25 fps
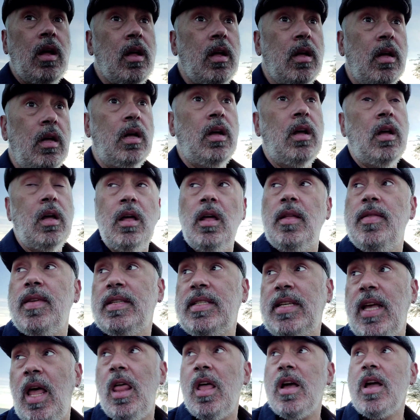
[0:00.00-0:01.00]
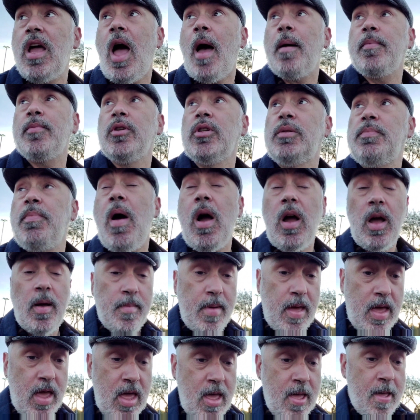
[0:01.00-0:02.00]
Oh, this helicopter's bugging
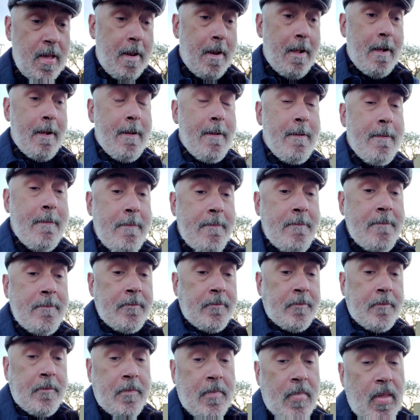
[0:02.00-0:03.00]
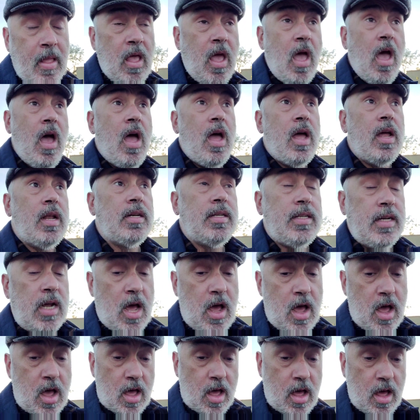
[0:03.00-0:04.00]
me. And
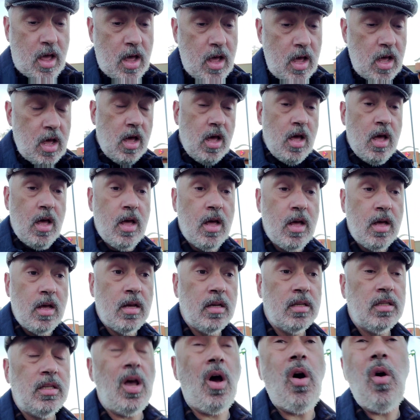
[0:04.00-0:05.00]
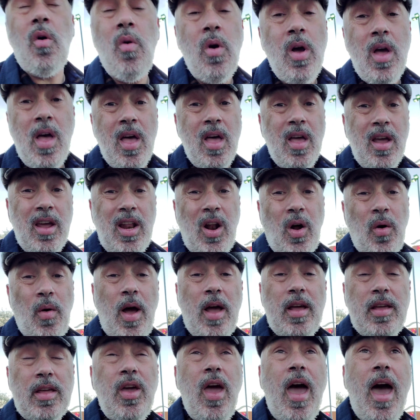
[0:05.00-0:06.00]
so, you know,
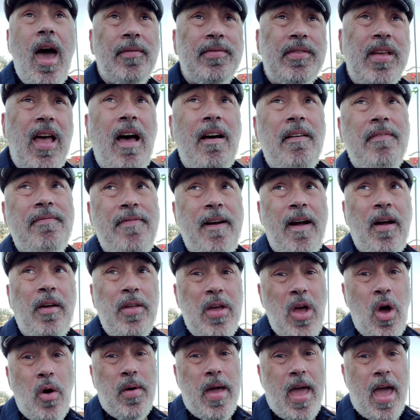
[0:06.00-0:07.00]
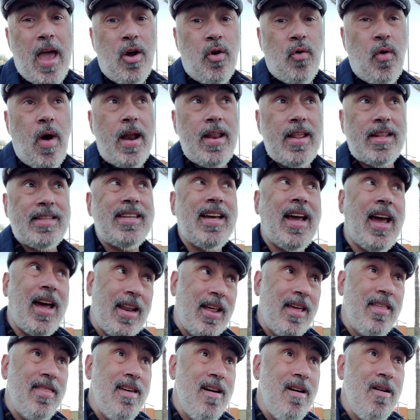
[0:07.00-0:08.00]
you have to have fairly okay credit to get
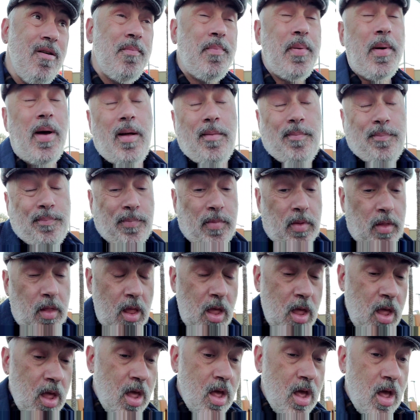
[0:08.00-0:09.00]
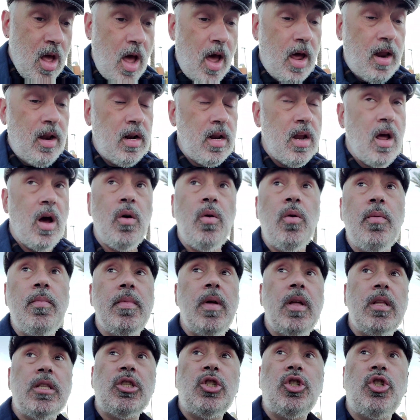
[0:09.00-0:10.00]
in there, but I don't know.
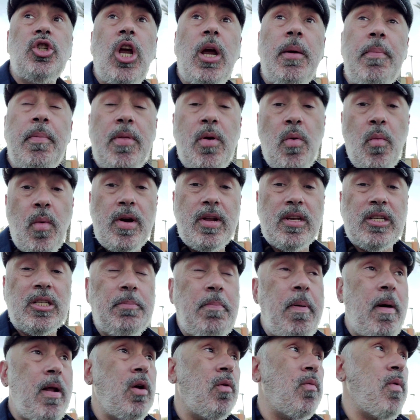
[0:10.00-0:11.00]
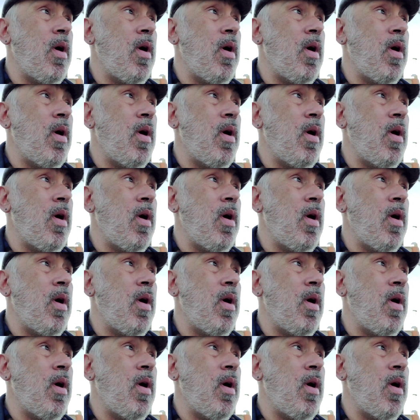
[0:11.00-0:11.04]
It's cheaper than what he's paying